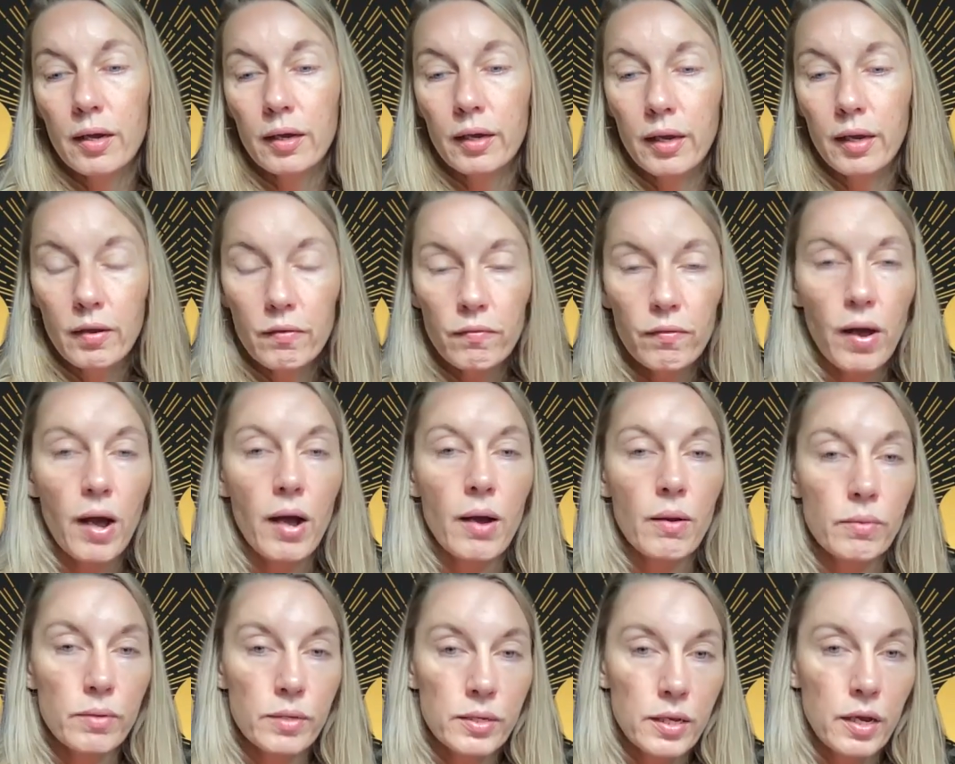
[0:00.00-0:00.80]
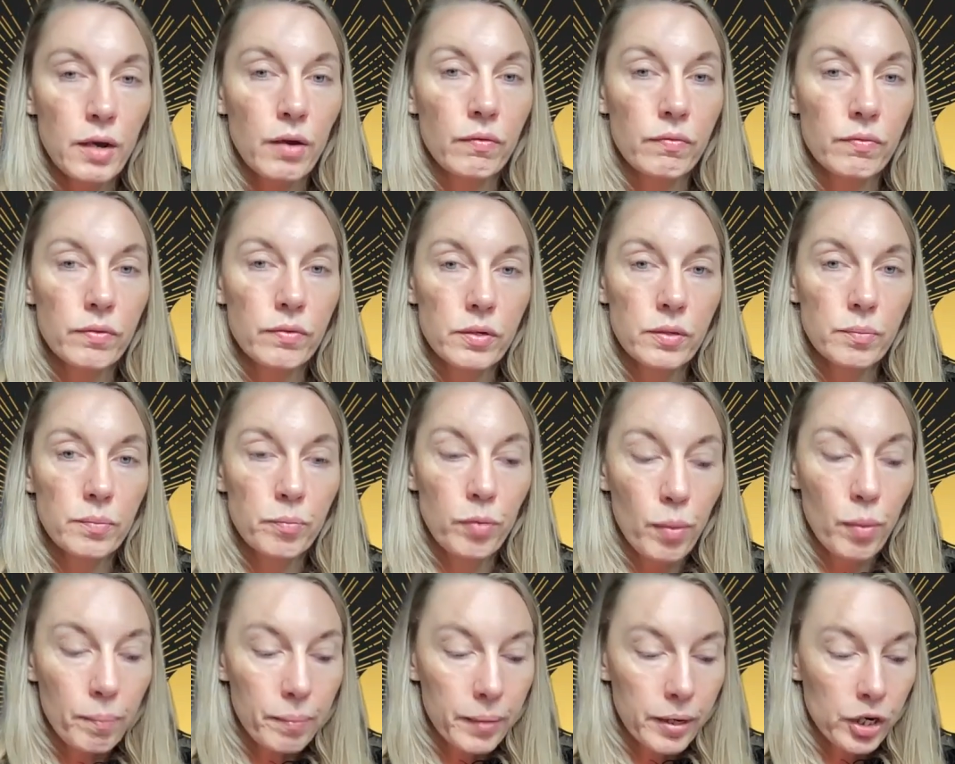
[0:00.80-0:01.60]
give ourselves
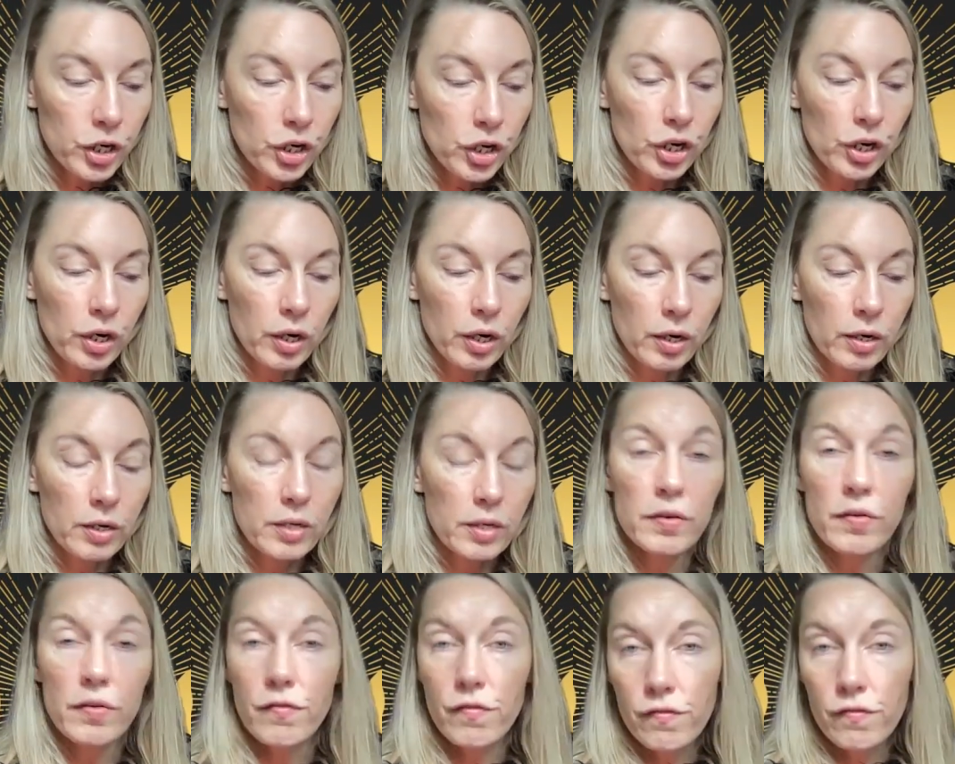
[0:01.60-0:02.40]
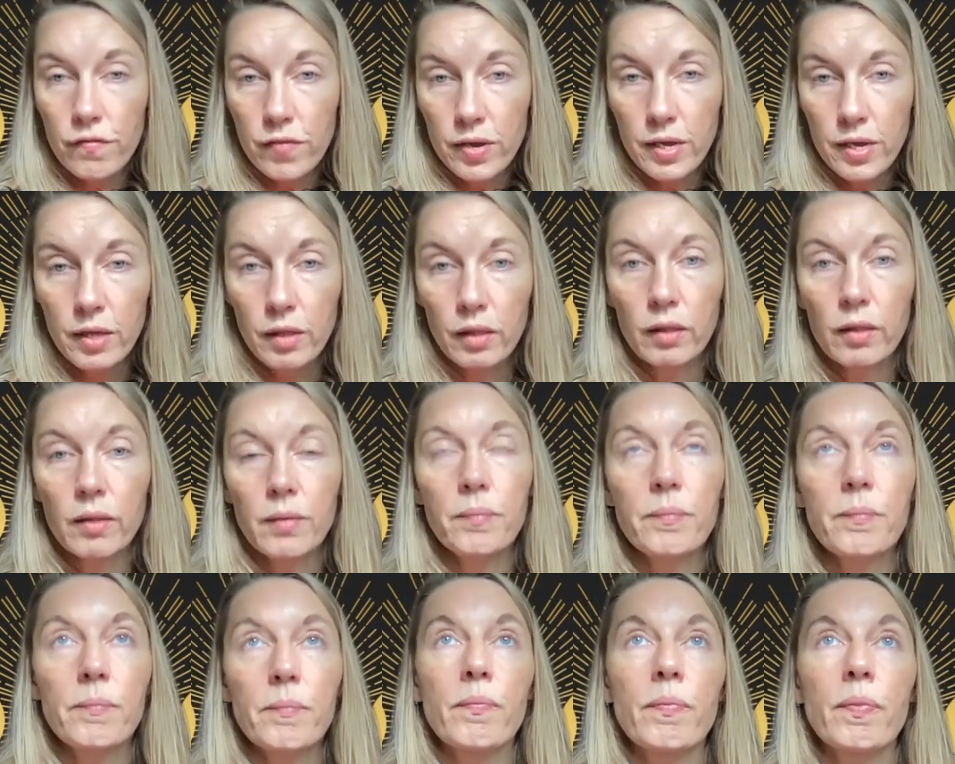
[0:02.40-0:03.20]
permission to feel
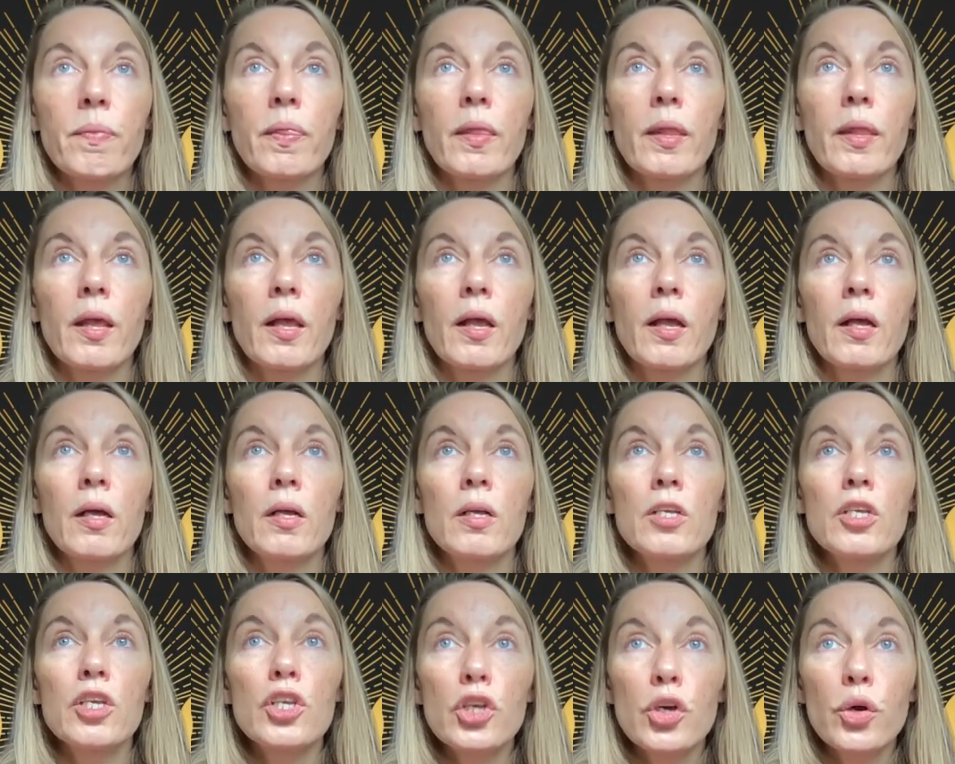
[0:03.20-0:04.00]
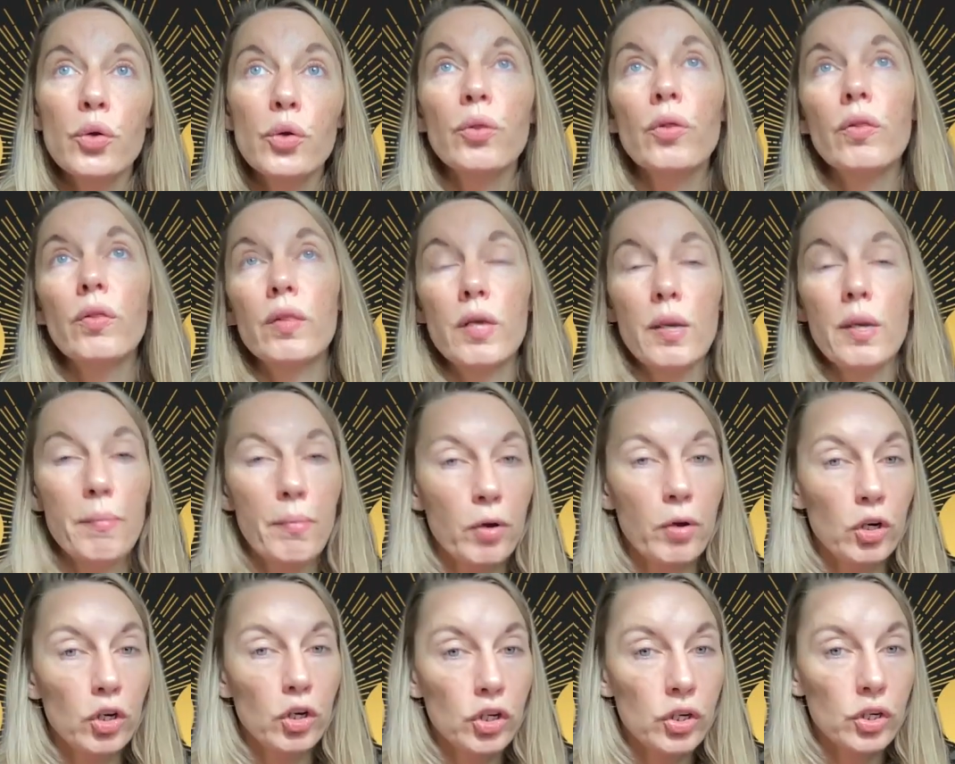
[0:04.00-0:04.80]
so that the
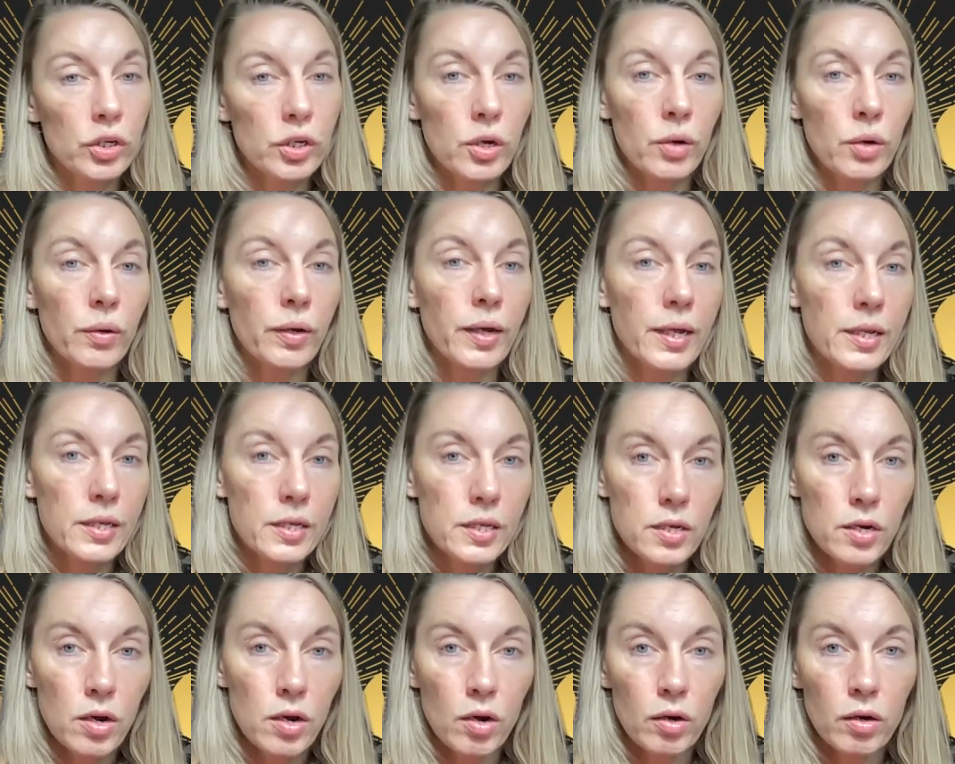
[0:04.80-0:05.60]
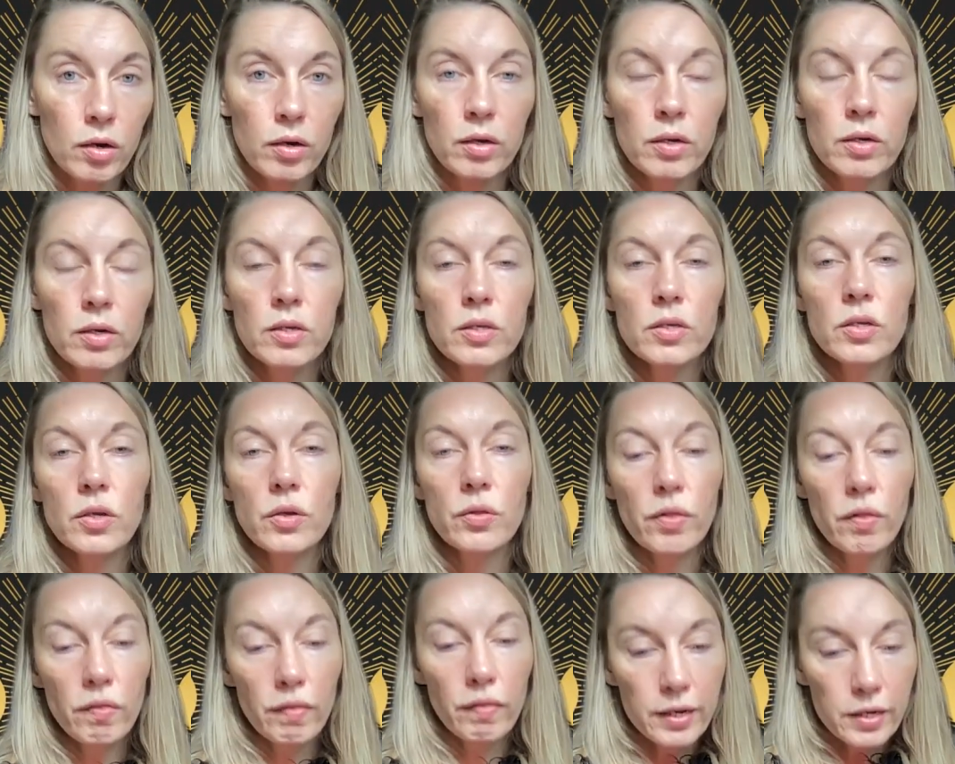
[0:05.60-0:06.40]
emotions don't get stuck,
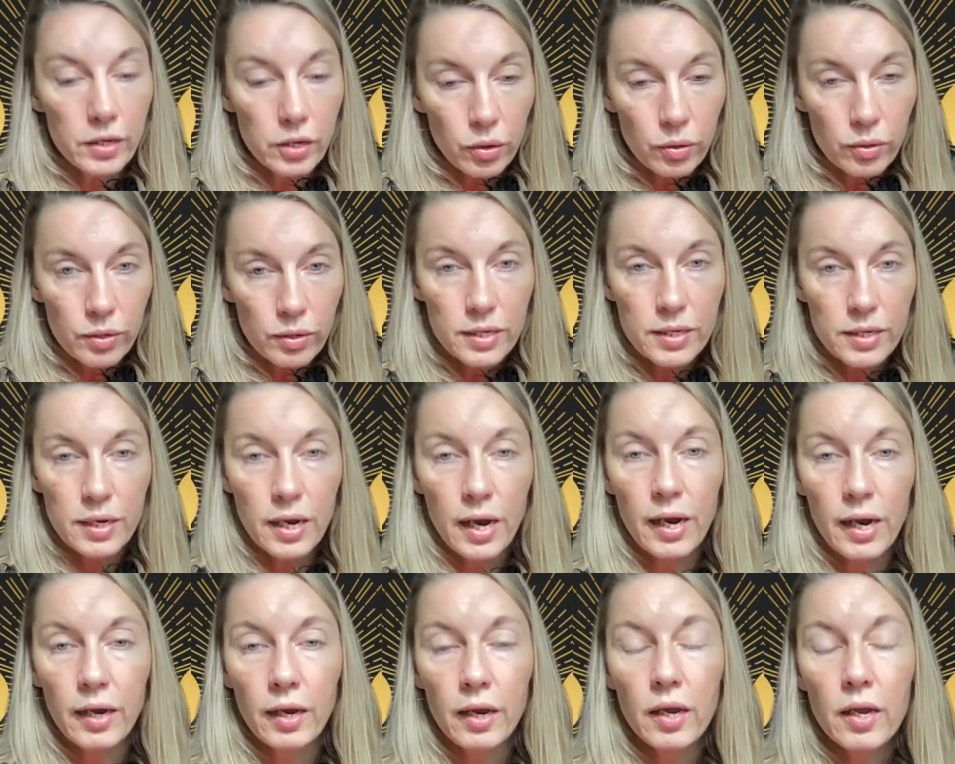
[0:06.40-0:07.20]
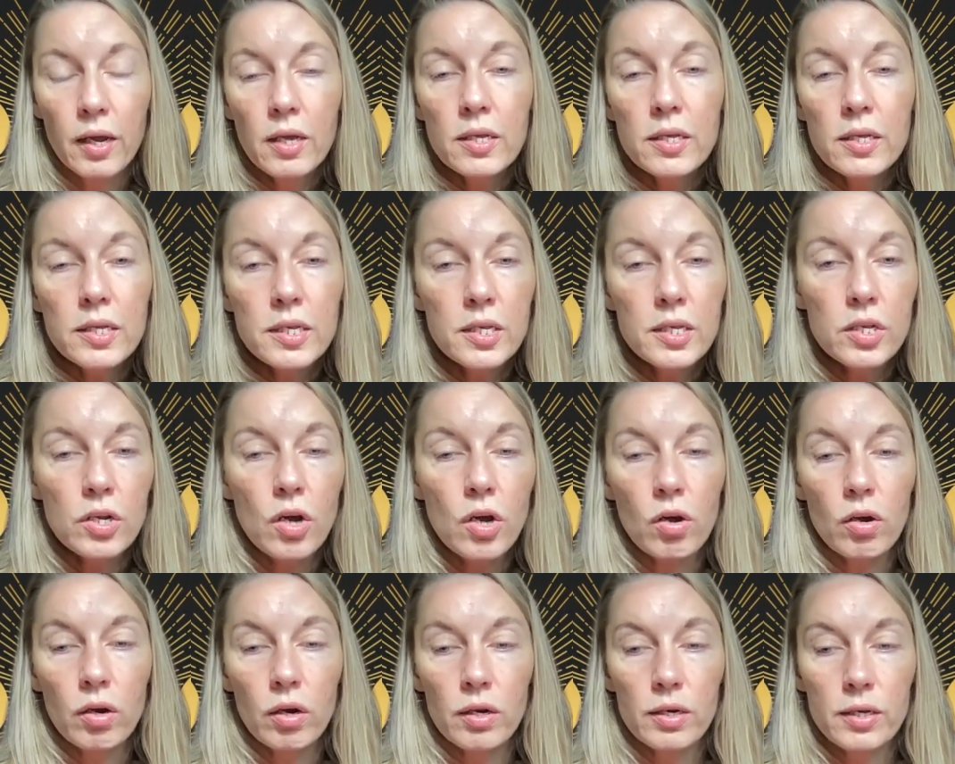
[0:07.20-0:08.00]
so that they don't stay
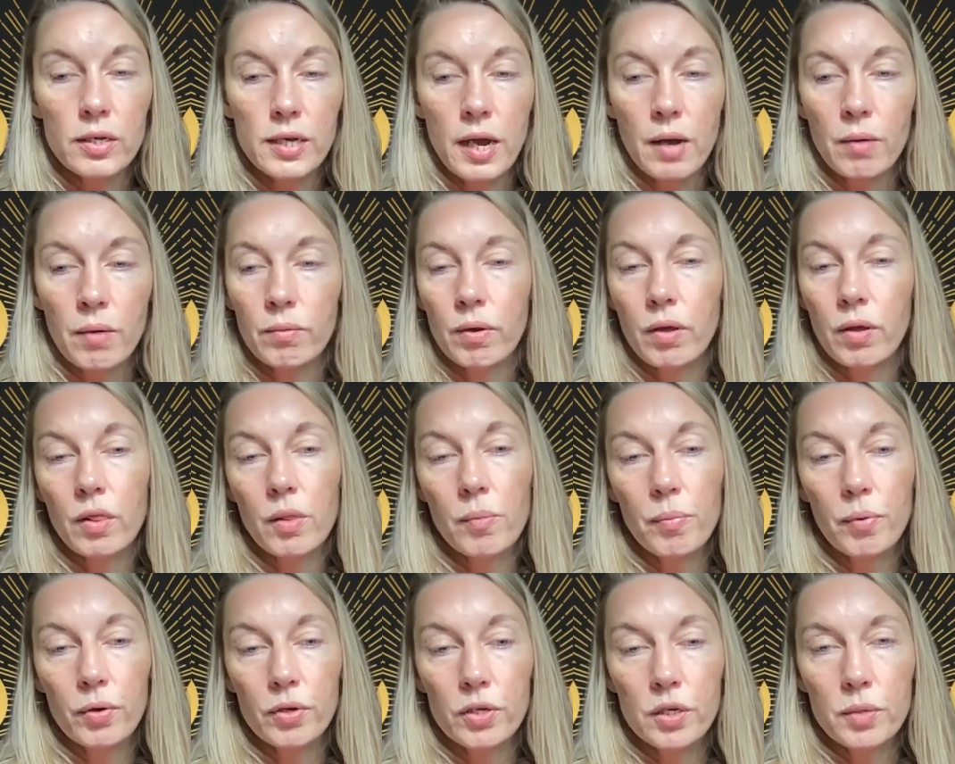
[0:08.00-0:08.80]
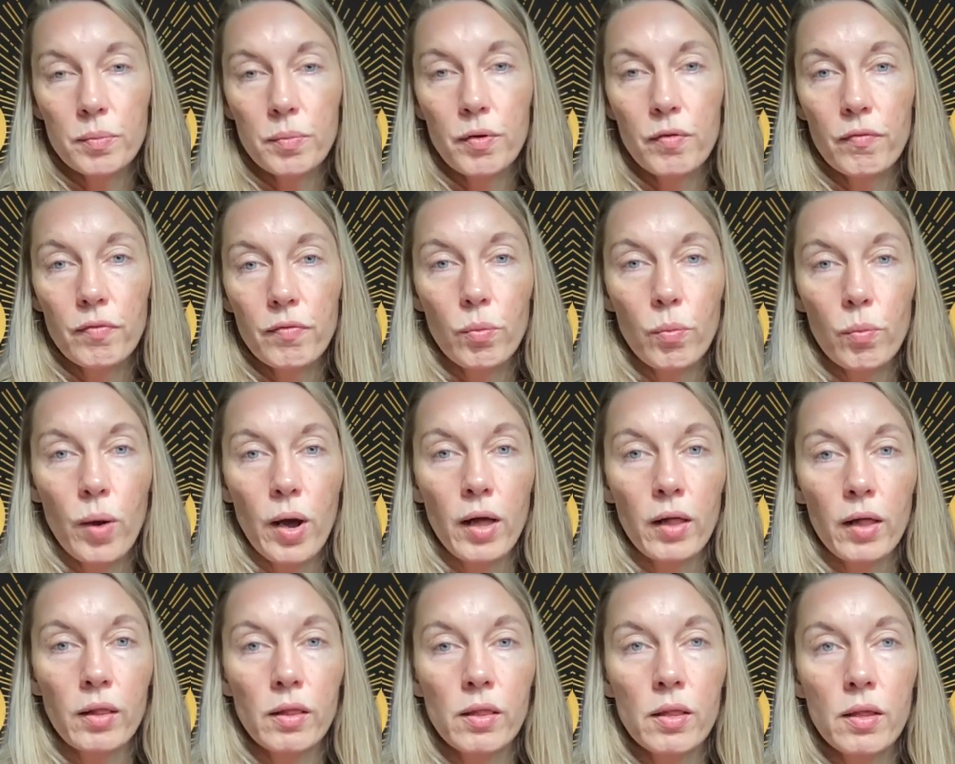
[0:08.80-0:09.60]
stuck down at the bottom of the
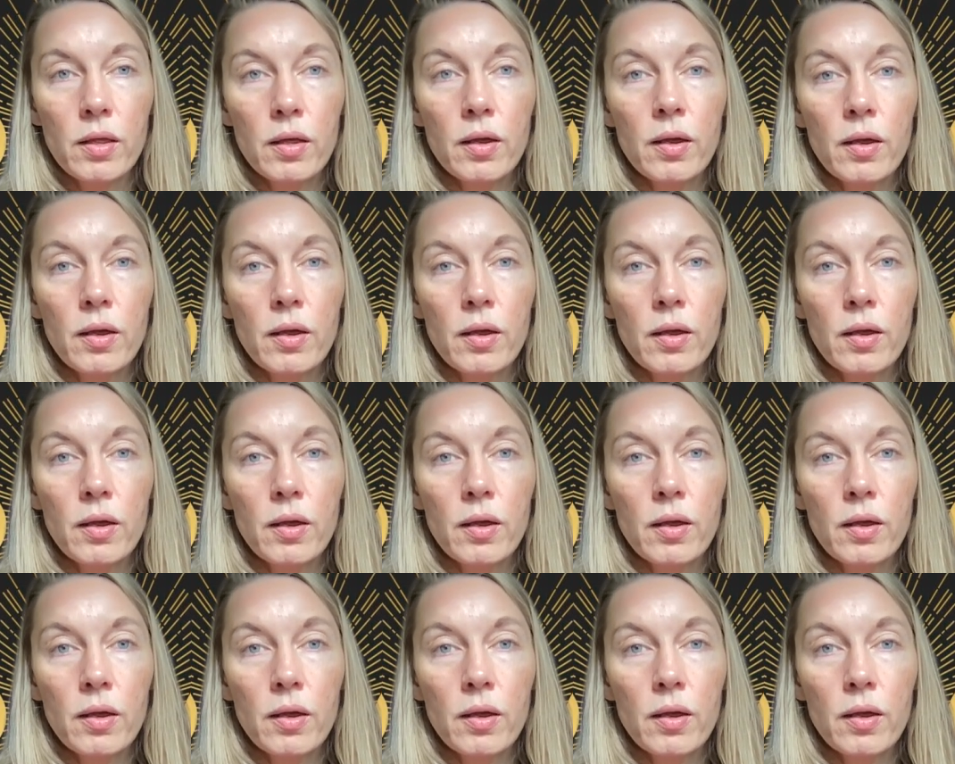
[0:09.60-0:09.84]
well.